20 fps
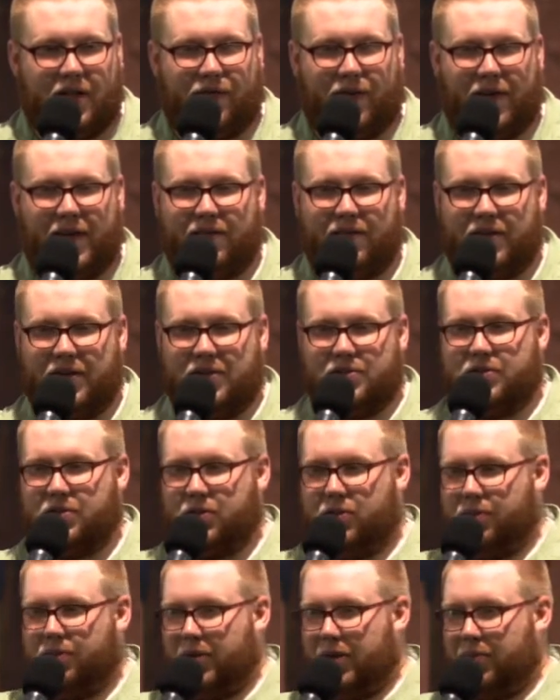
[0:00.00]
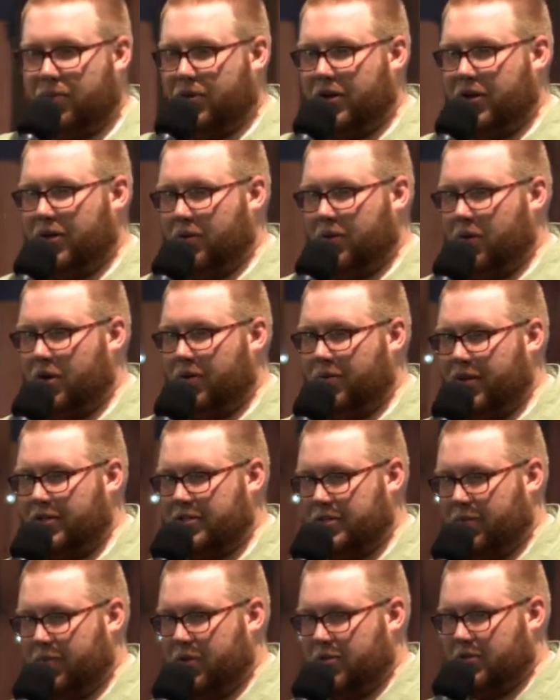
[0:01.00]
If I have issue with my brother, what am
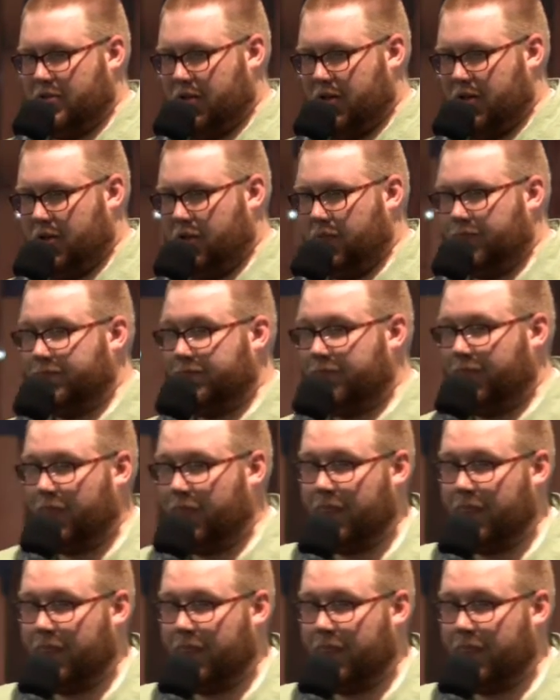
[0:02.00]
I supposed to do?